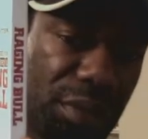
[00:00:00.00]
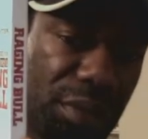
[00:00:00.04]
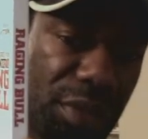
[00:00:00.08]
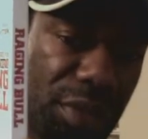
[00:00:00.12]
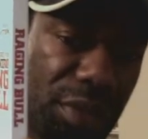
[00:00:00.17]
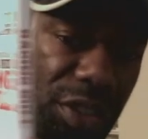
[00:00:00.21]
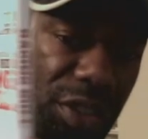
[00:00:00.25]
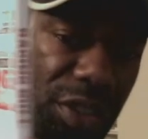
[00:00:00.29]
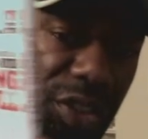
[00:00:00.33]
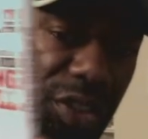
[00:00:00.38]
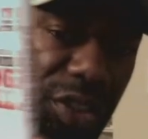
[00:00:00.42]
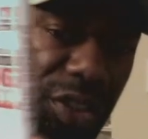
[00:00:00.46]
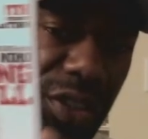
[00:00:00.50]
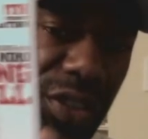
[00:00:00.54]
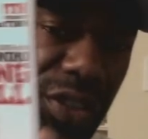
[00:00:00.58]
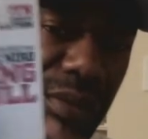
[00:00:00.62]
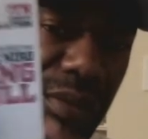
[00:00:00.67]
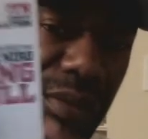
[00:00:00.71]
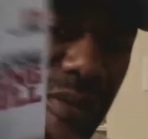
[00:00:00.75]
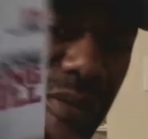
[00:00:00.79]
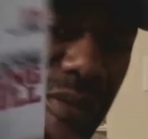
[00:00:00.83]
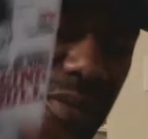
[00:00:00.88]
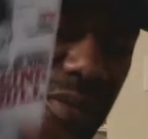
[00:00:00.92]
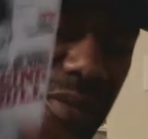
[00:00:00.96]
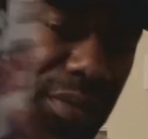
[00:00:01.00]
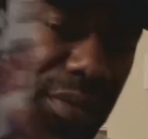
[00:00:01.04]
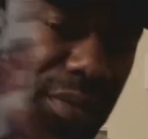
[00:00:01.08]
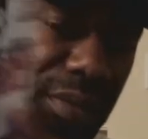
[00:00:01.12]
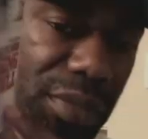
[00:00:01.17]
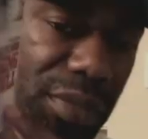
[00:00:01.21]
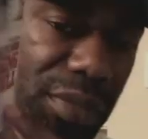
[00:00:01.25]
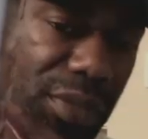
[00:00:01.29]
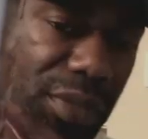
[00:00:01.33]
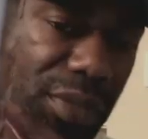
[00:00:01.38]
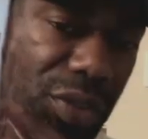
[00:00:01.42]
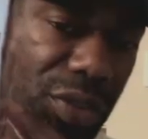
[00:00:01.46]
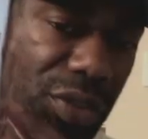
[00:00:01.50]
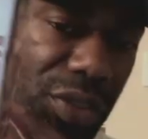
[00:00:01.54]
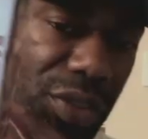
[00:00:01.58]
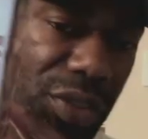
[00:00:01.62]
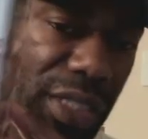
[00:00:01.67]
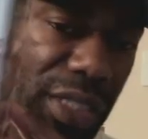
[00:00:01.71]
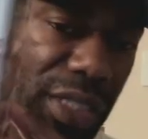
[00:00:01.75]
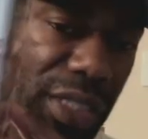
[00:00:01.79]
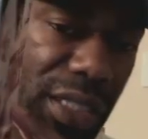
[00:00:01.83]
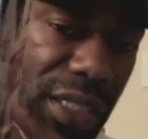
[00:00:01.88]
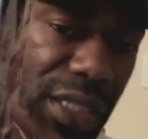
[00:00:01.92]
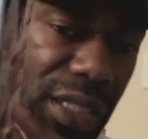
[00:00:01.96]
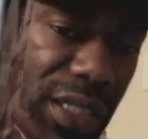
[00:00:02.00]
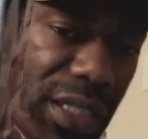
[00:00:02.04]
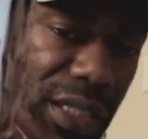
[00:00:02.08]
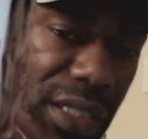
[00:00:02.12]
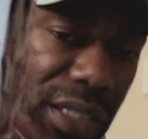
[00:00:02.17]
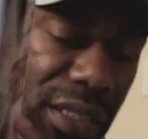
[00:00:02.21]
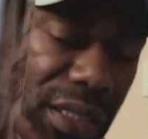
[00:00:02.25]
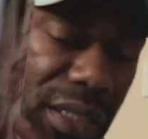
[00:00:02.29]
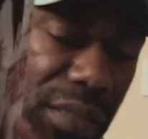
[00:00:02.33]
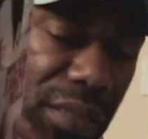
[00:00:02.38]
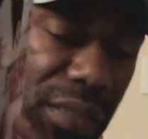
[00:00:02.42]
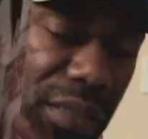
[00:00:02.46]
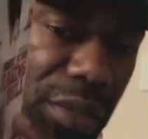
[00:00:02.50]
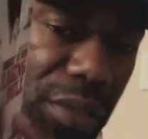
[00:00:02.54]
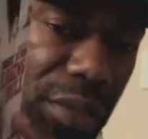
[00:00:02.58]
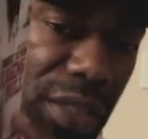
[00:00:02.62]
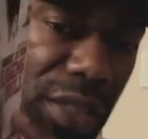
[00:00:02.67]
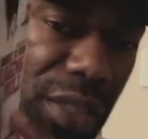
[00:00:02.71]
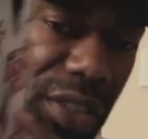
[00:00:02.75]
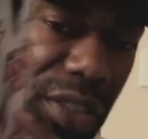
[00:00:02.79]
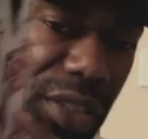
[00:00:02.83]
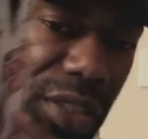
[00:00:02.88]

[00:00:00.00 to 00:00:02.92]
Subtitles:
edition. So it's got the embossed